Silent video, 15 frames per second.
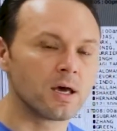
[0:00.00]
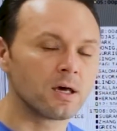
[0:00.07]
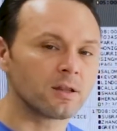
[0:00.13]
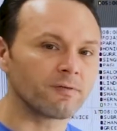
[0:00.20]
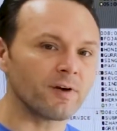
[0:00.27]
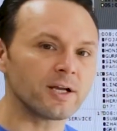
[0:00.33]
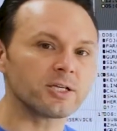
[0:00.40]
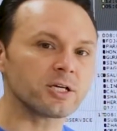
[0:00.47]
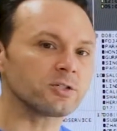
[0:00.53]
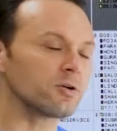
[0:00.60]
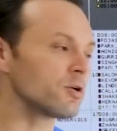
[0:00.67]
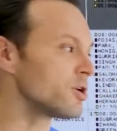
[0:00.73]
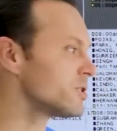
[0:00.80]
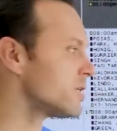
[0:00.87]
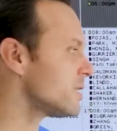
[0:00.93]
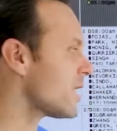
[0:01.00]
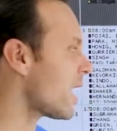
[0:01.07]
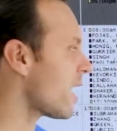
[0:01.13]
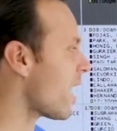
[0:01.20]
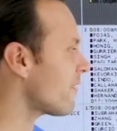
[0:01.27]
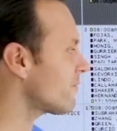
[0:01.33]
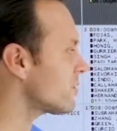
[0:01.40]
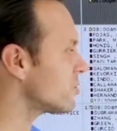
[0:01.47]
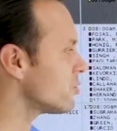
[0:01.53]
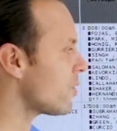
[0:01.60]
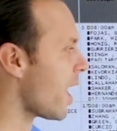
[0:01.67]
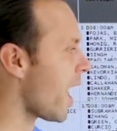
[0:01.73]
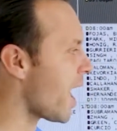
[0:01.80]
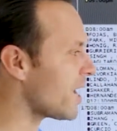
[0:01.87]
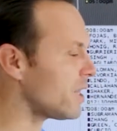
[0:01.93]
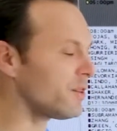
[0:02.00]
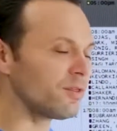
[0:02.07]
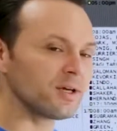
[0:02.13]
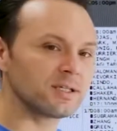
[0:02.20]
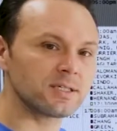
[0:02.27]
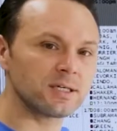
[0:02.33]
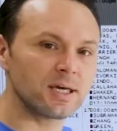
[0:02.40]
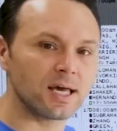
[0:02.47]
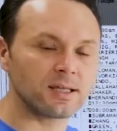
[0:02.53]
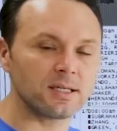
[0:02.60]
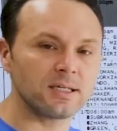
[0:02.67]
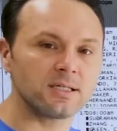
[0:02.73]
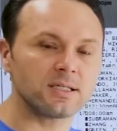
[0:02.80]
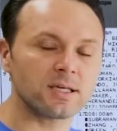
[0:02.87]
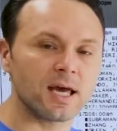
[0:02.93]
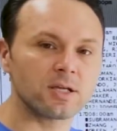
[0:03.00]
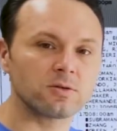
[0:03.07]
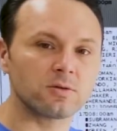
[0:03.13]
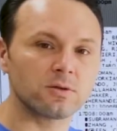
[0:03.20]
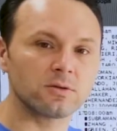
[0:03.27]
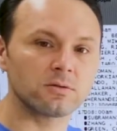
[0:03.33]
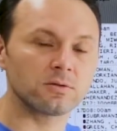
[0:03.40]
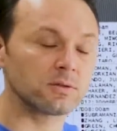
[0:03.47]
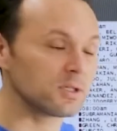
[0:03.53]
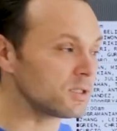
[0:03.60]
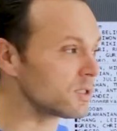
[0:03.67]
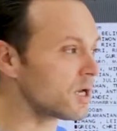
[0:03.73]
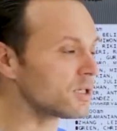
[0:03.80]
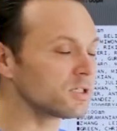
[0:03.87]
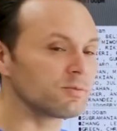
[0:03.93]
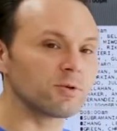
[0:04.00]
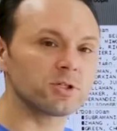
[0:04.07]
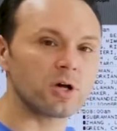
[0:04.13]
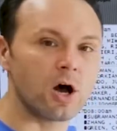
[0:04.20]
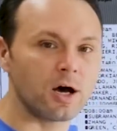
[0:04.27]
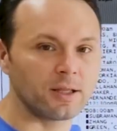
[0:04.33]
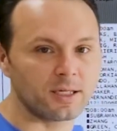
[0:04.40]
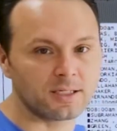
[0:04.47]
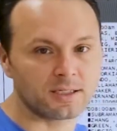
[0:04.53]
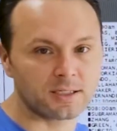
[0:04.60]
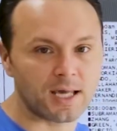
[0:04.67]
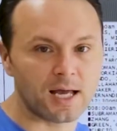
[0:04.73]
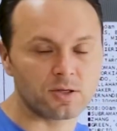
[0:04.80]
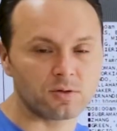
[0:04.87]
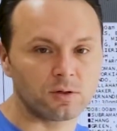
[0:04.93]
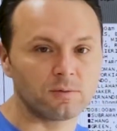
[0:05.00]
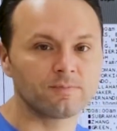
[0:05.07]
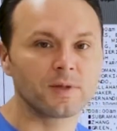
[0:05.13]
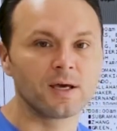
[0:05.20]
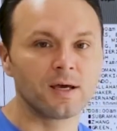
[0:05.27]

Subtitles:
The franchise owner did not have to do anything to get these customers on the schedule